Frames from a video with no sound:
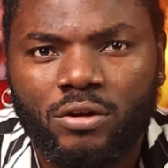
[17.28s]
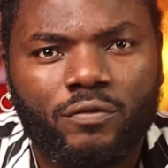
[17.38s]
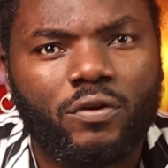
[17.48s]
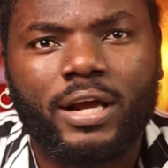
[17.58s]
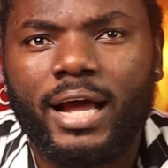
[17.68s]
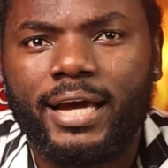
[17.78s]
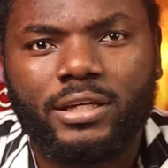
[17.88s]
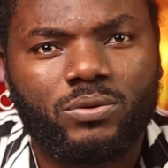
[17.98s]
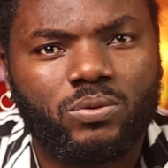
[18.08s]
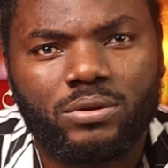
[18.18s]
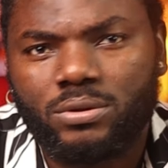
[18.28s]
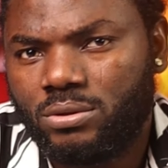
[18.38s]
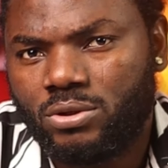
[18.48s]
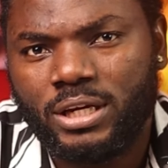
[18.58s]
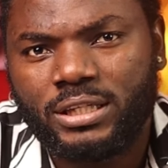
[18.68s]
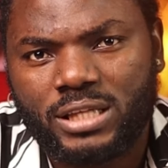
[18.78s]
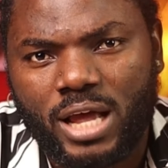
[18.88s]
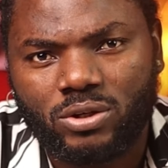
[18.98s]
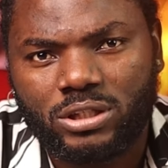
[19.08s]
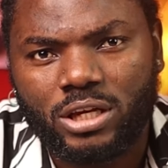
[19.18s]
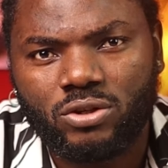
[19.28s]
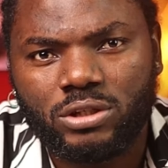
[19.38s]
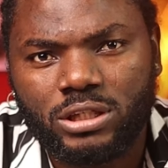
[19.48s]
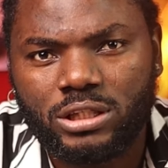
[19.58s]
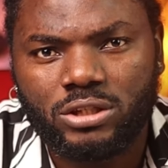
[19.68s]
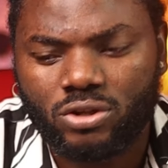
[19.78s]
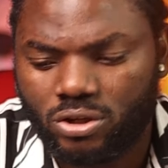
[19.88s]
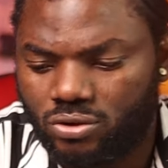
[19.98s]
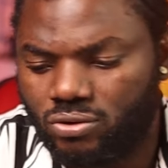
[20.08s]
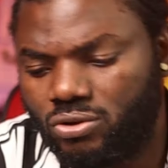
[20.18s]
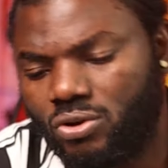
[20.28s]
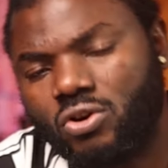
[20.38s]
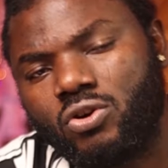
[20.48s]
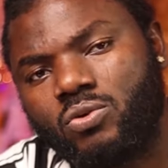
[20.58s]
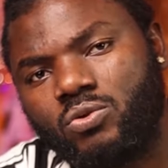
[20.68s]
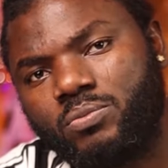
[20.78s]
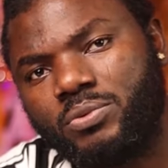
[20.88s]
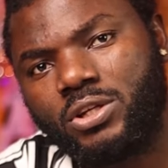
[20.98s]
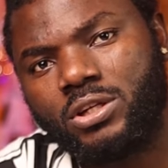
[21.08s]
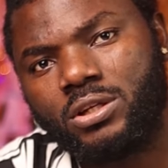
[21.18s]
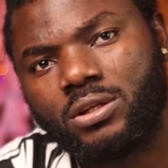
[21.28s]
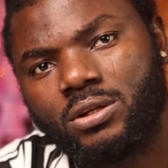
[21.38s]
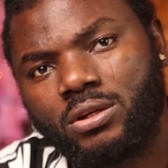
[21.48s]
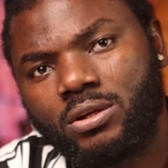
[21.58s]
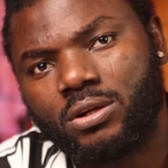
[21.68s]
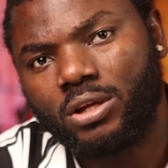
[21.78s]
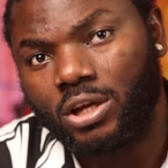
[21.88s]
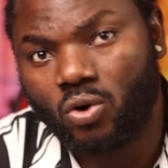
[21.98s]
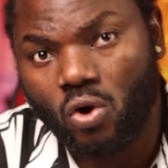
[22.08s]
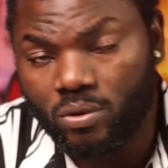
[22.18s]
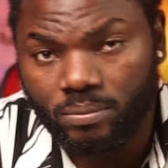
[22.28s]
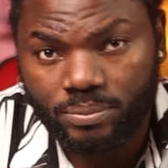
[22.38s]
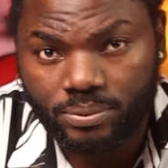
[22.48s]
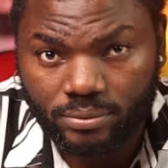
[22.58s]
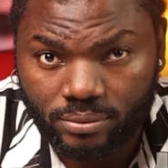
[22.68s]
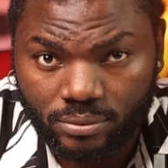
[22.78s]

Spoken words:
For guys, the only thing I'll say you need in your studio would be a comb,